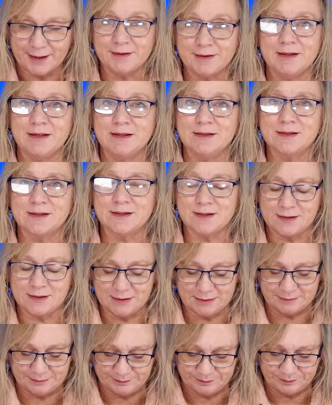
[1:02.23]
like
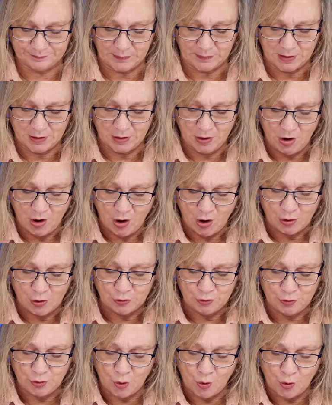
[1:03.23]
this
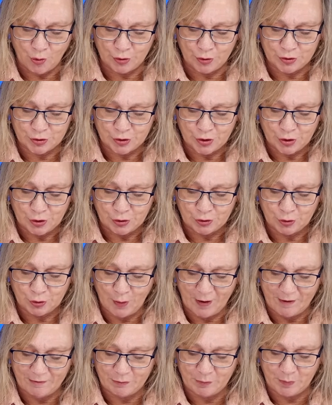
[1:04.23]
Lord,
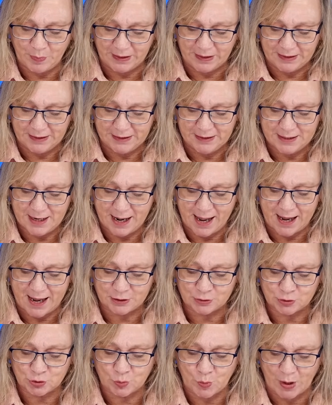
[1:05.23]
you have been
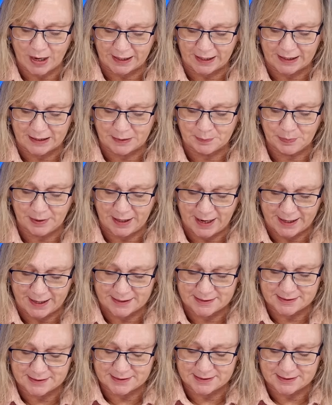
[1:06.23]
our dwelling
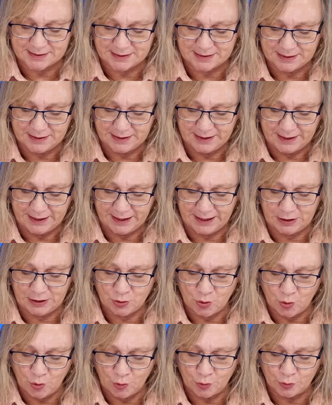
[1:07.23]
place
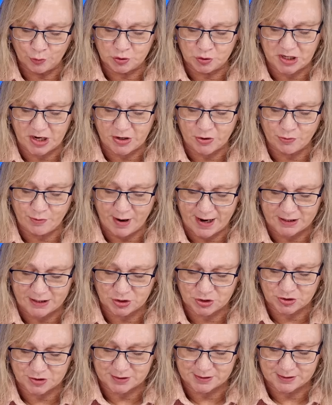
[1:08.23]
in all
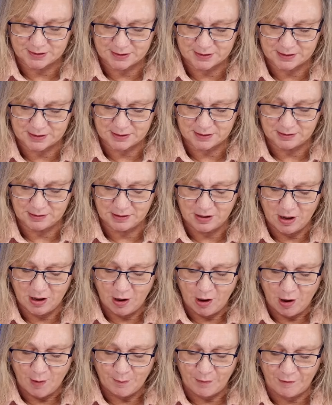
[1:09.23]
generations.
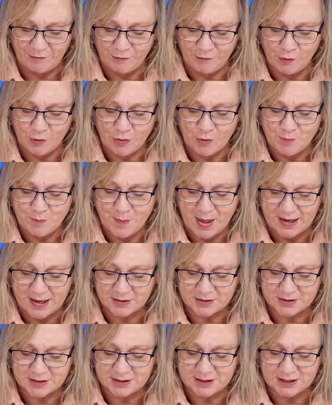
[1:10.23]
Before the
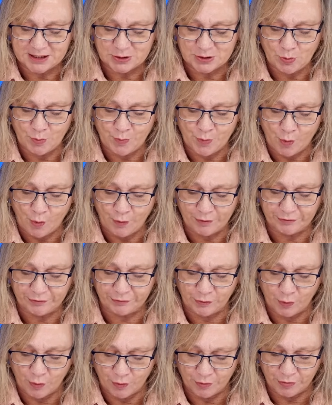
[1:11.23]
mountains were brought
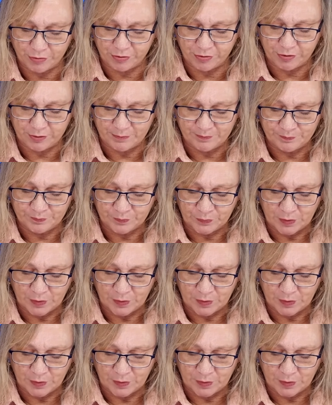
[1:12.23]
forth,